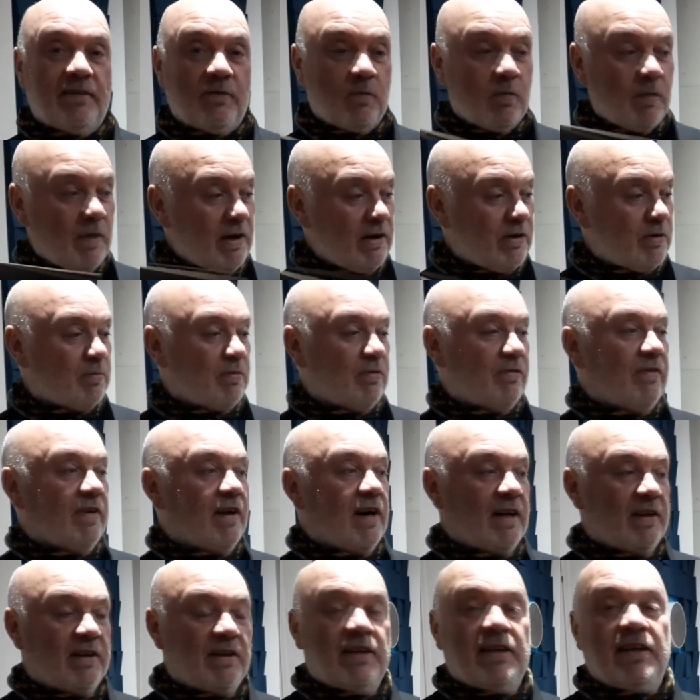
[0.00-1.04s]
We just
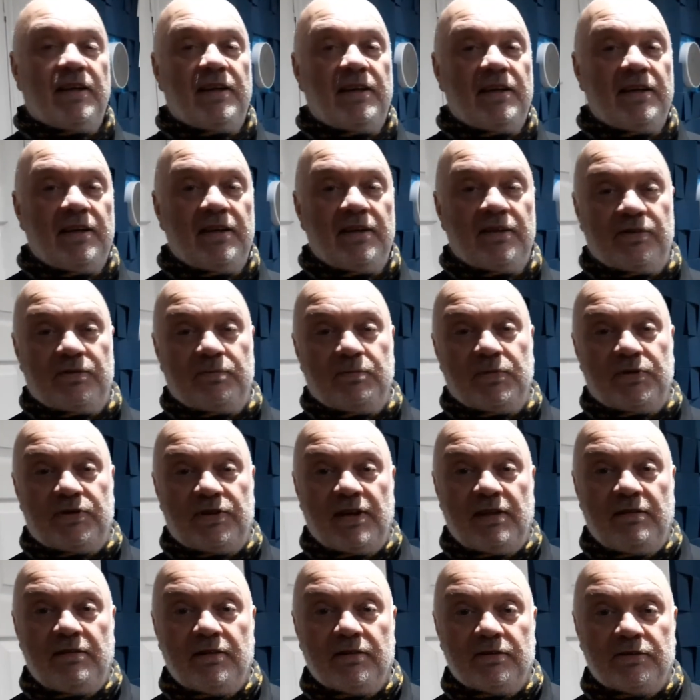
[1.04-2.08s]
provide the
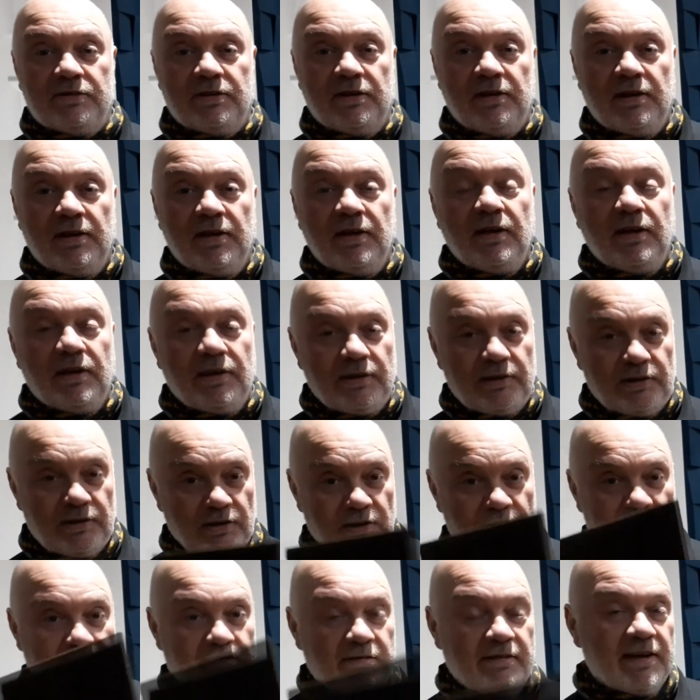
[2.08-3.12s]
materials, you're
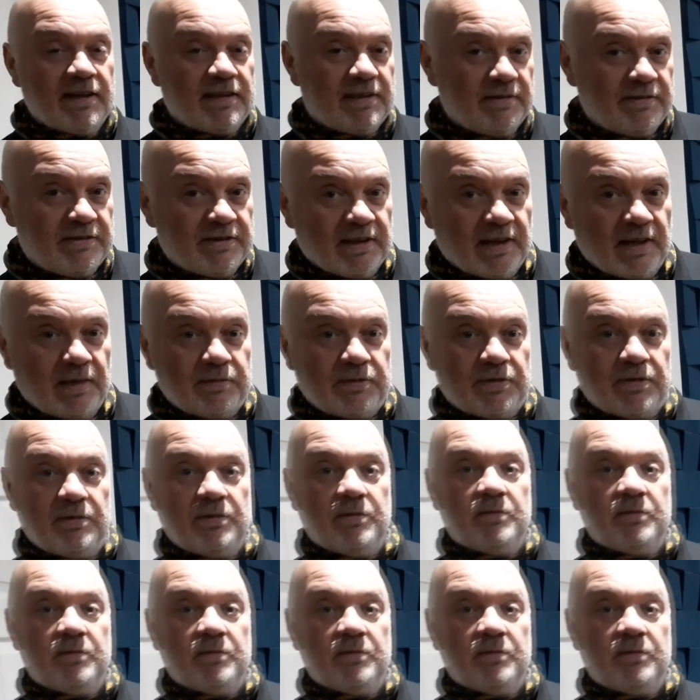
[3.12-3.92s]
the creative types.